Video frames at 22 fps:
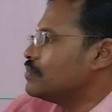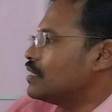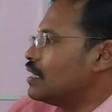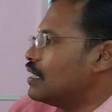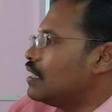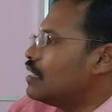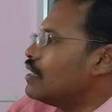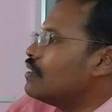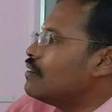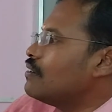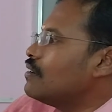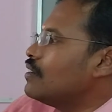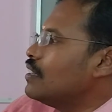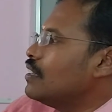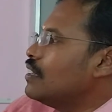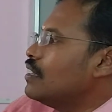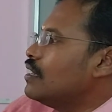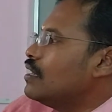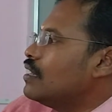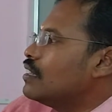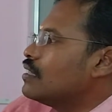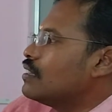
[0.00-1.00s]

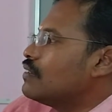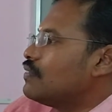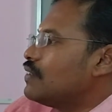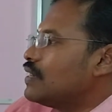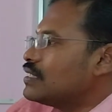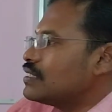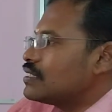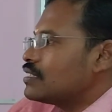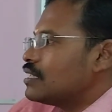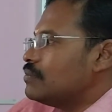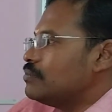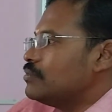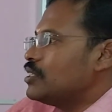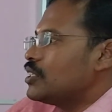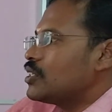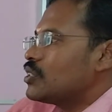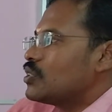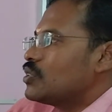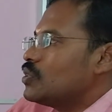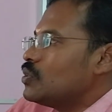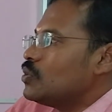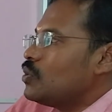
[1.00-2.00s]
The first
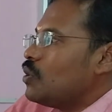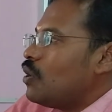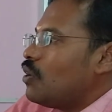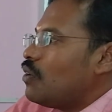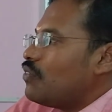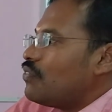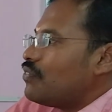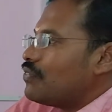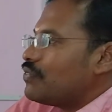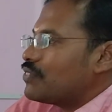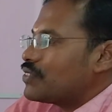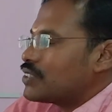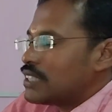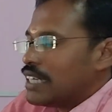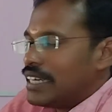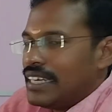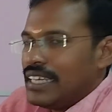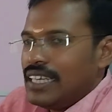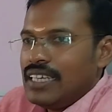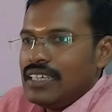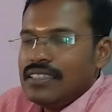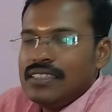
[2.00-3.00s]
objective of
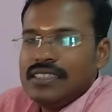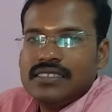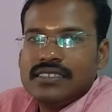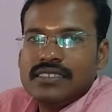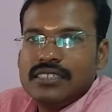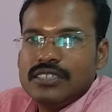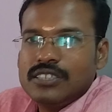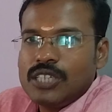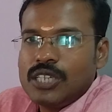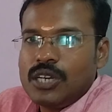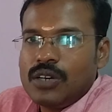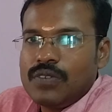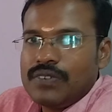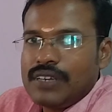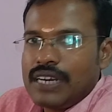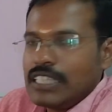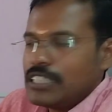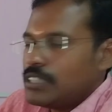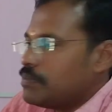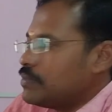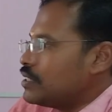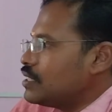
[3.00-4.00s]
studying this design of
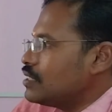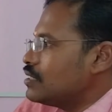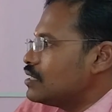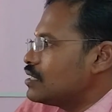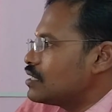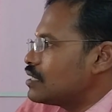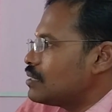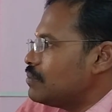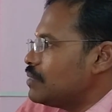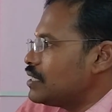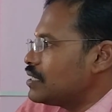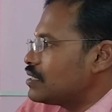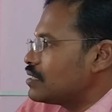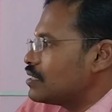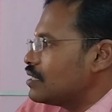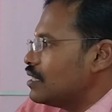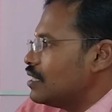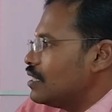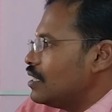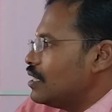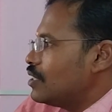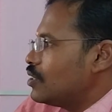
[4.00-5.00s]
transmission system is
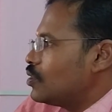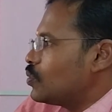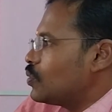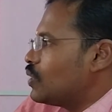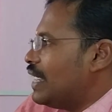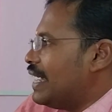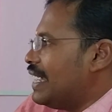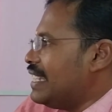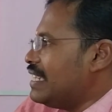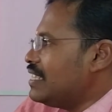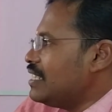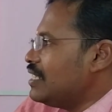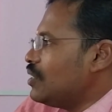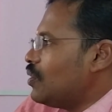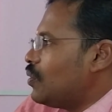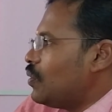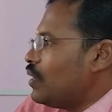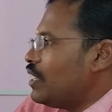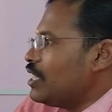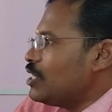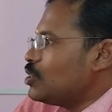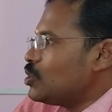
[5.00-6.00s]
to gain
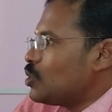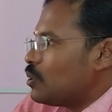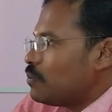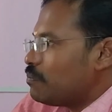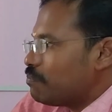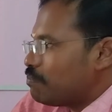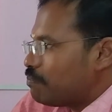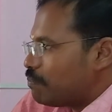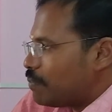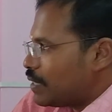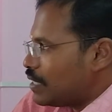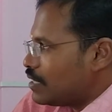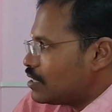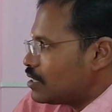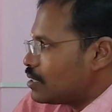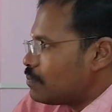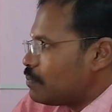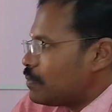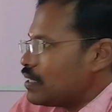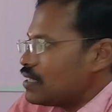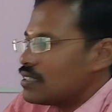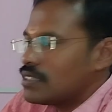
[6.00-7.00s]
knowledge on
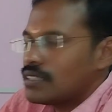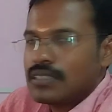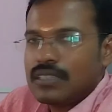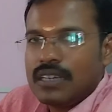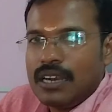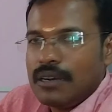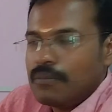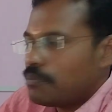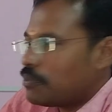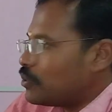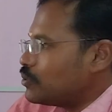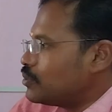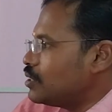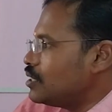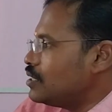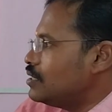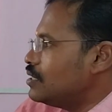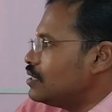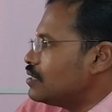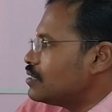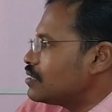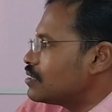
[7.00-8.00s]
principles and
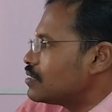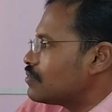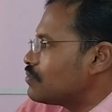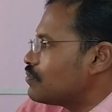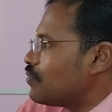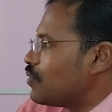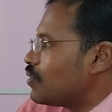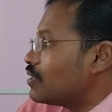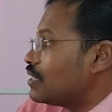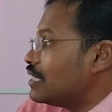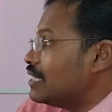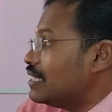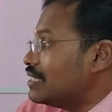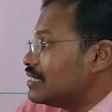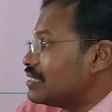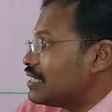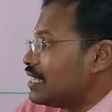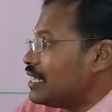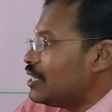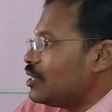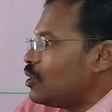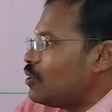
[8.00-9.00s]
procedures for the
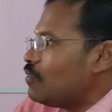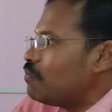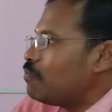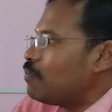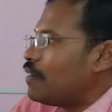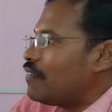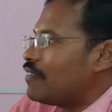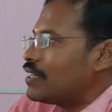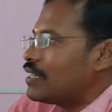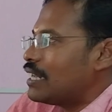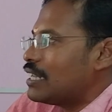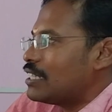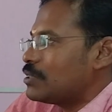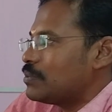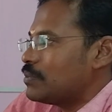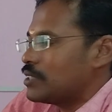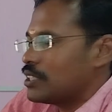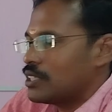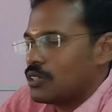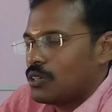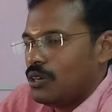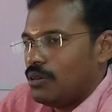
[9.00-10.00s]
design of power
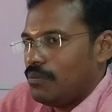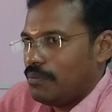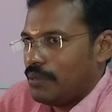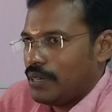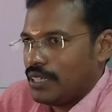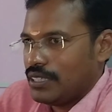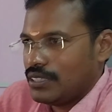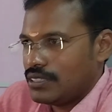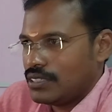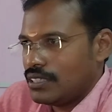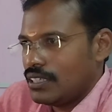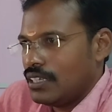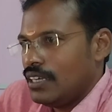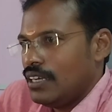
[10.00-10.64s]
transmission components.